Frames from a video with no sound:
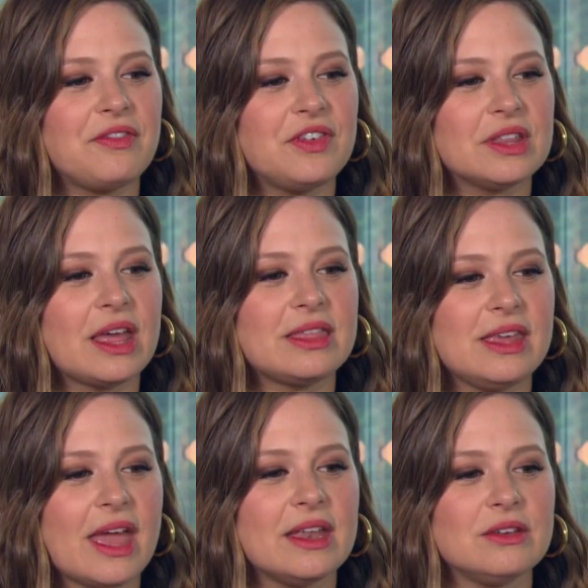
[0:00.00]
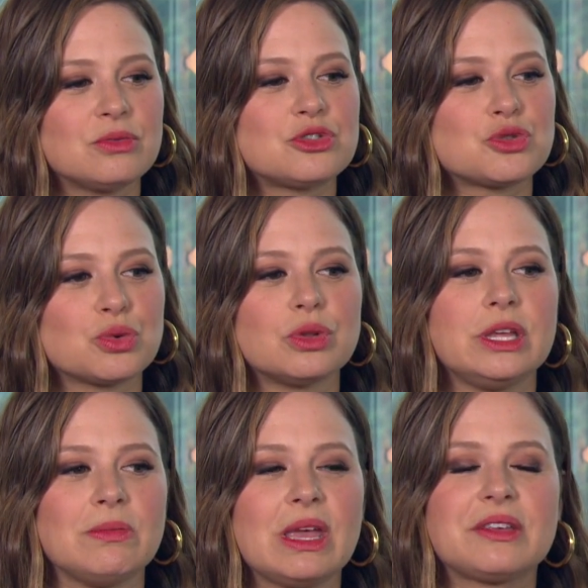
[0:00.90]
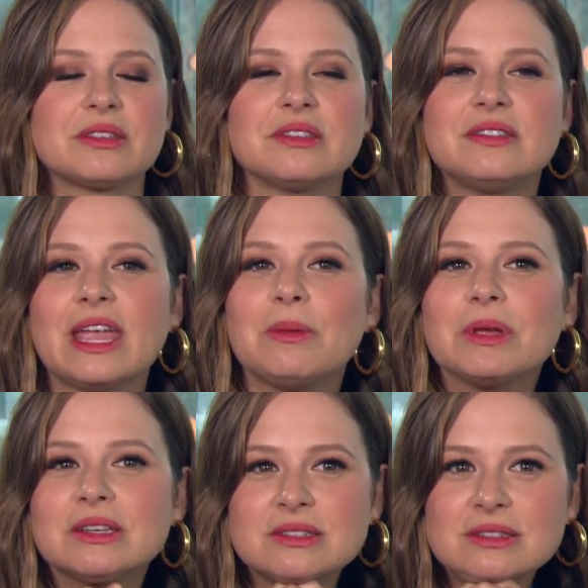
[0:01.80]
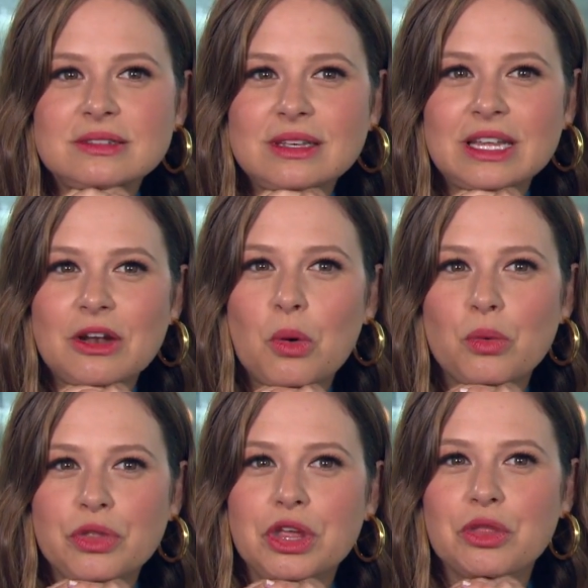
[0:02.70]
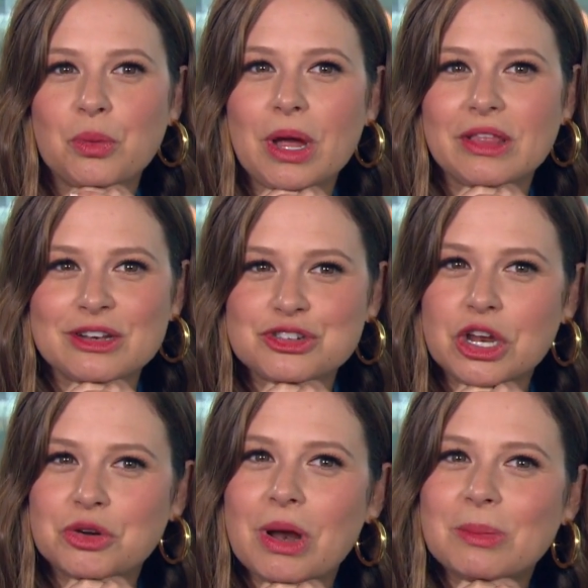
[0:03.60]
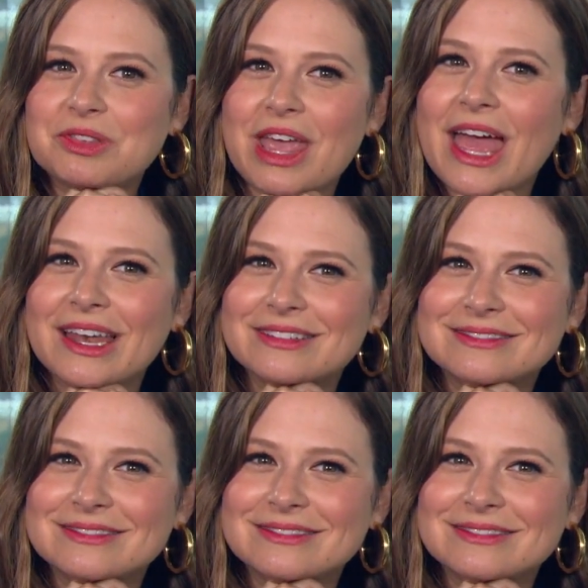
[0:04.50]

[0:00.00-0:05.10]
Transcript: feel like the end truly makes a statement in only the way that Shonda Rhimes can.